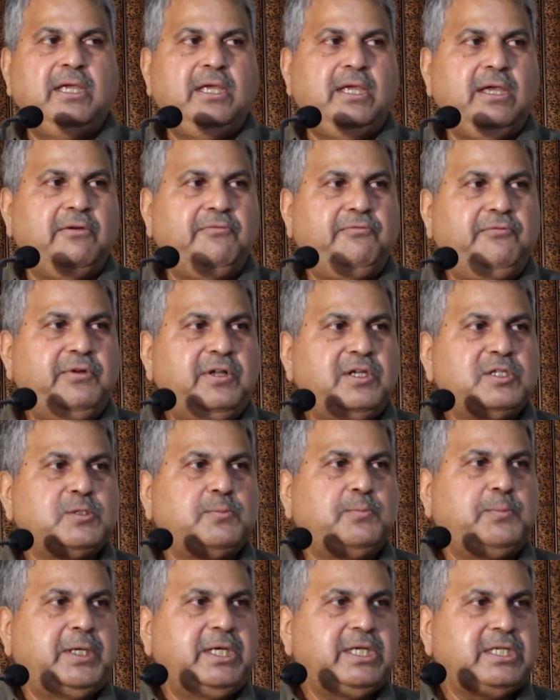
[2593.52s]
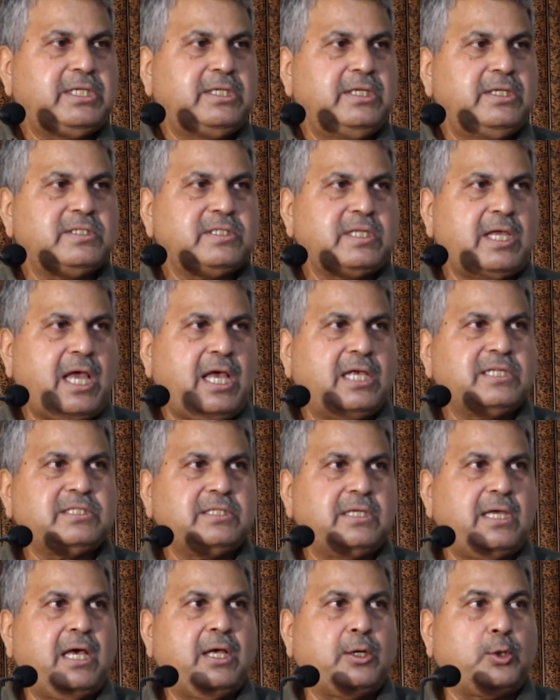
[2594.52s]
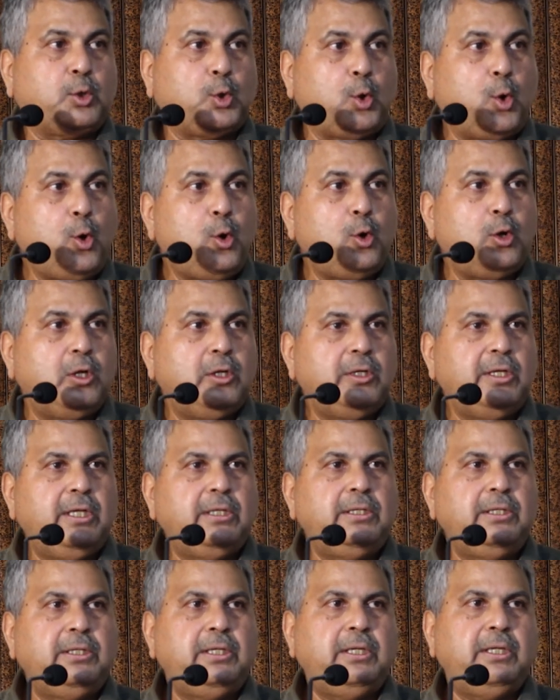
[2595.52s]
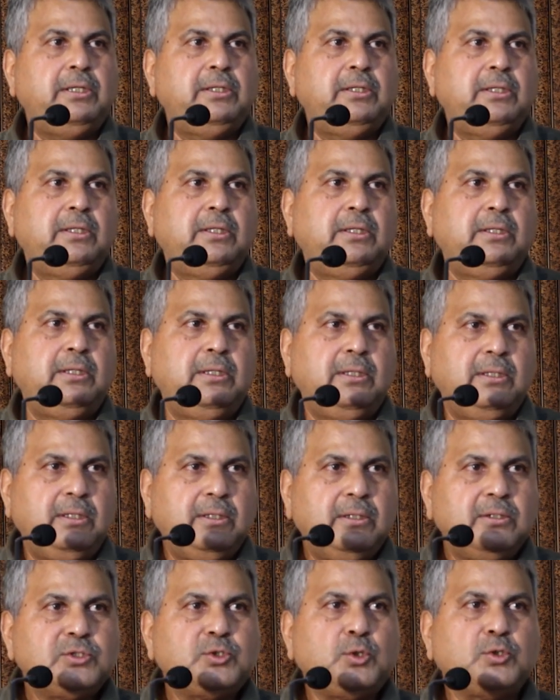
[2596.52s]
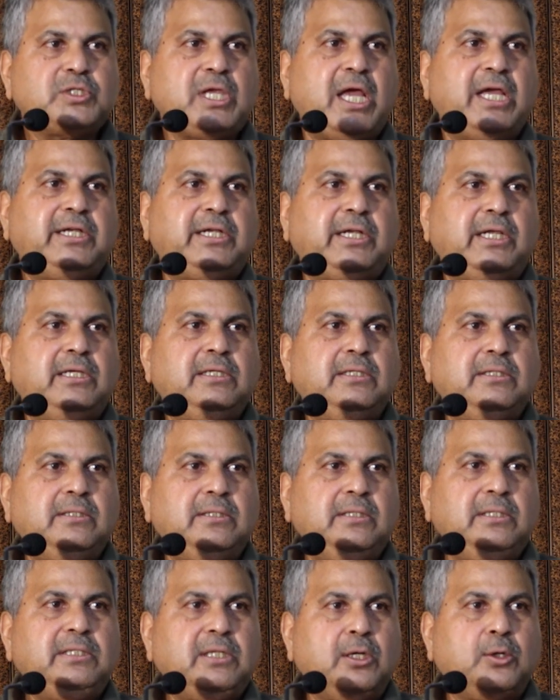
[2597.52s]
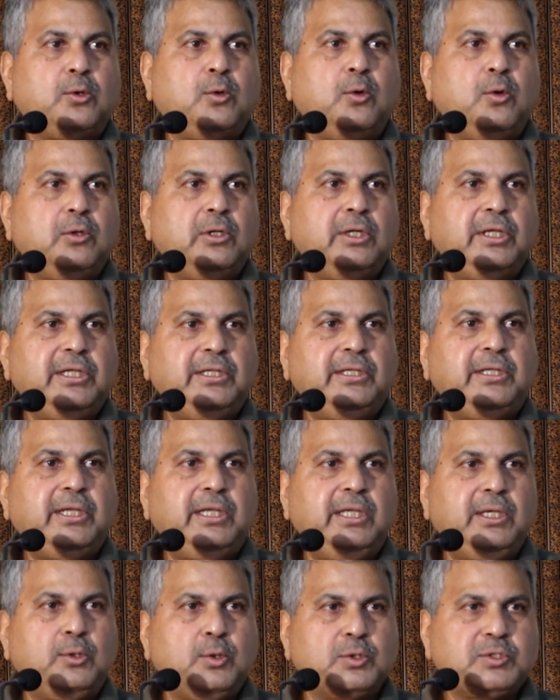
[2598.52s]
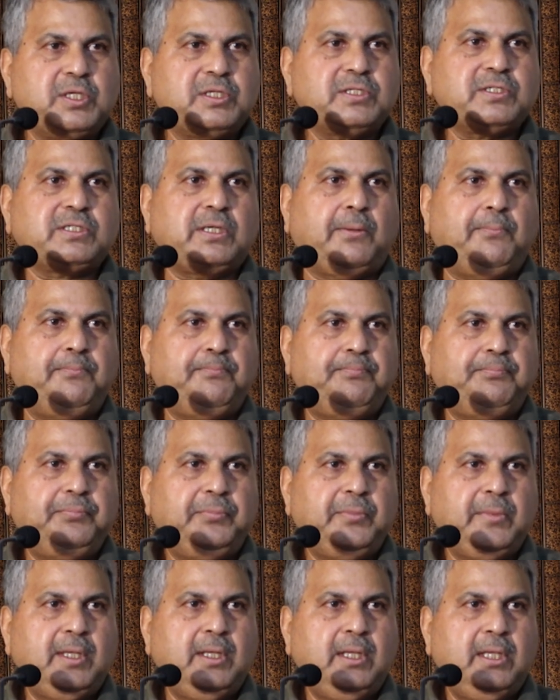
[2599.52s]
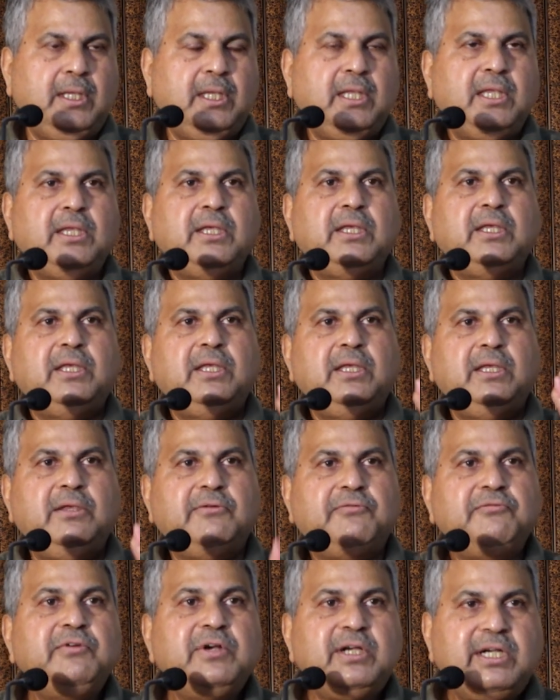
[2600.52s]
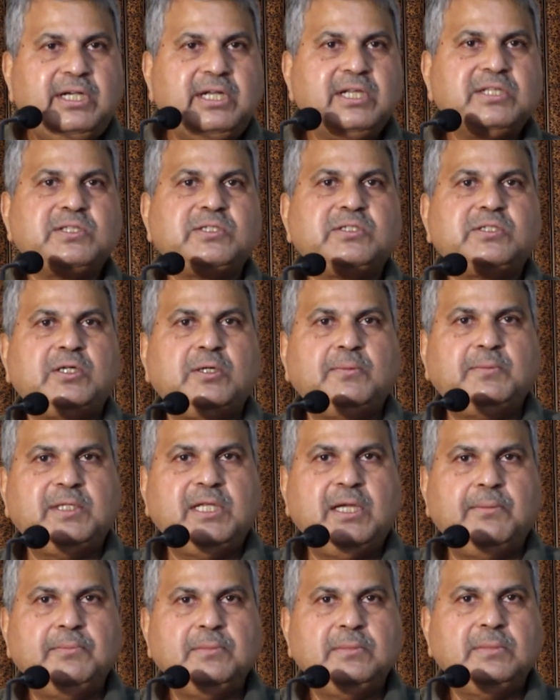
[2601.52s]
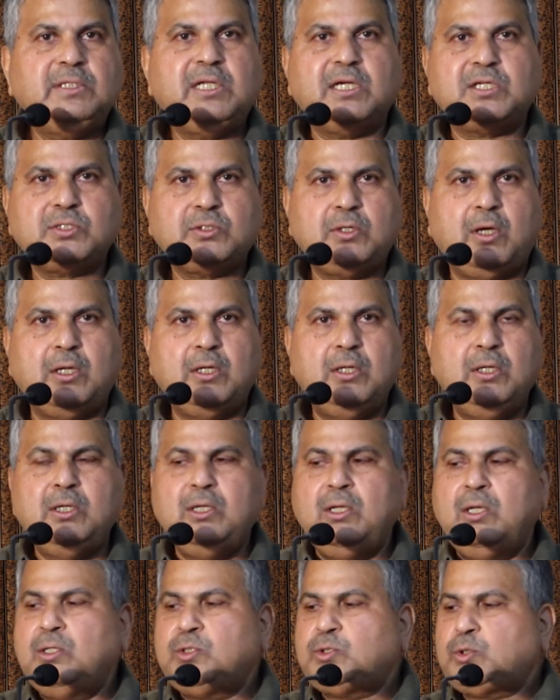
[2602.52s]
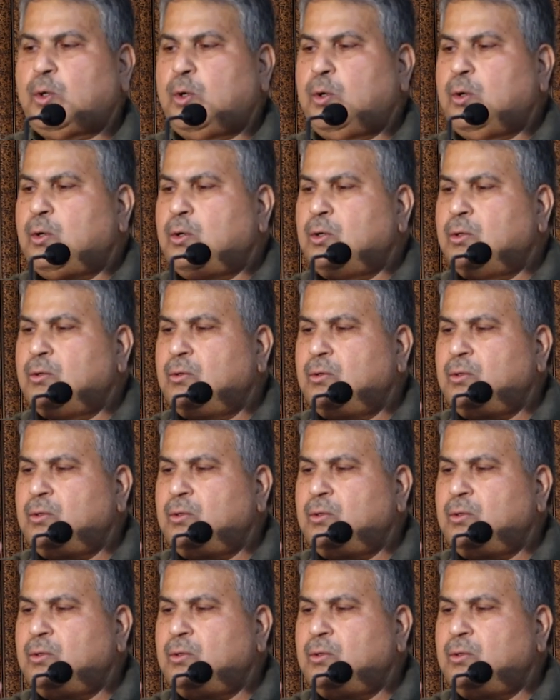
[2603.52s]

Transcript: every species has a role in the society, in the role in the ecosystem. If we disturb them, that's all. So,